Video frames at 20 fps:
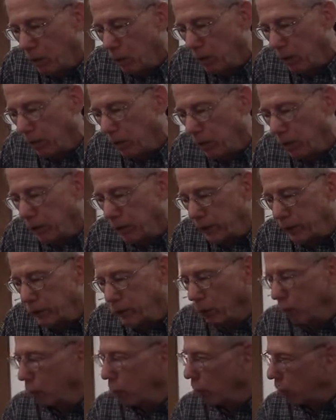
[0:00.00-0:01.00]
We know
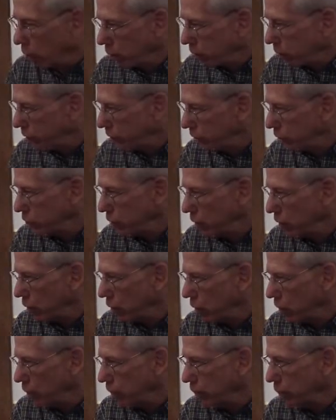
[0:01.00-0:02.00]
that the work of
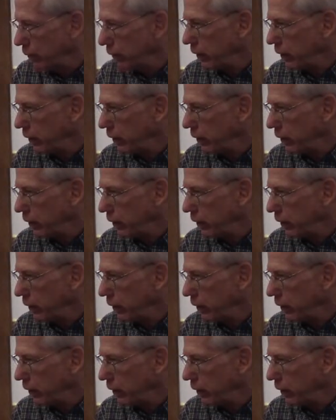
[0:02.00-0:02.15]
Job,